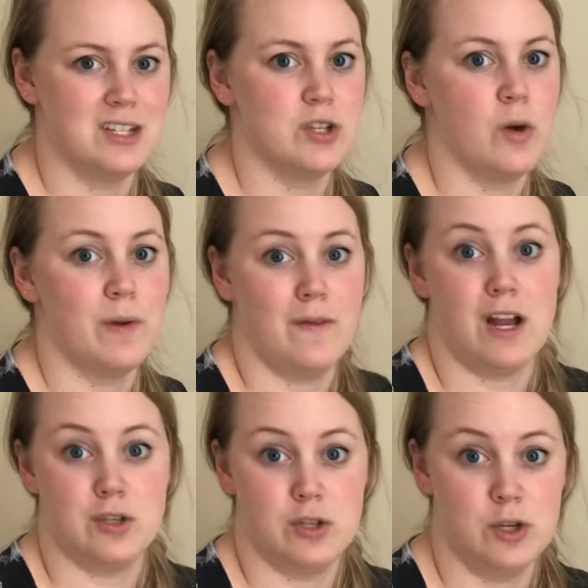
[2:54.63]
So we've
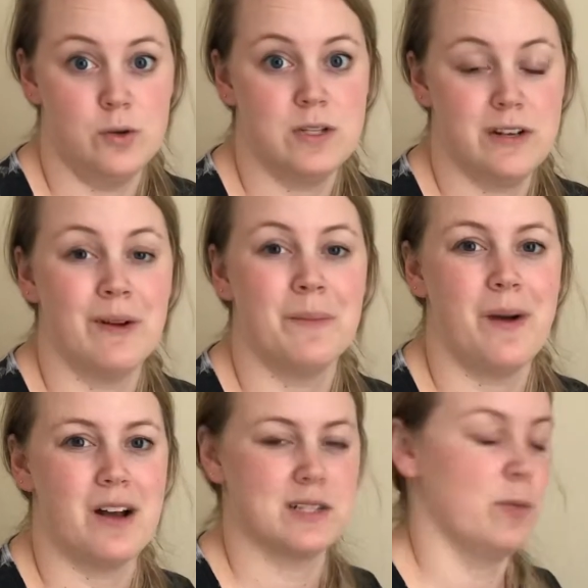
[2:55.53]
got 2 different
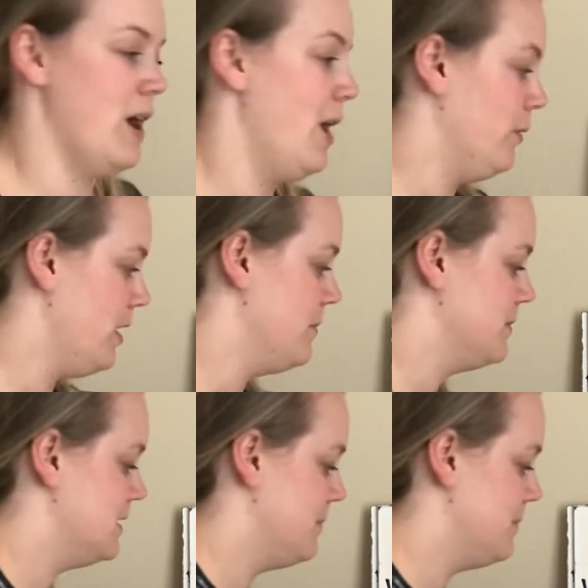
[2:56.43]
possible outcomes.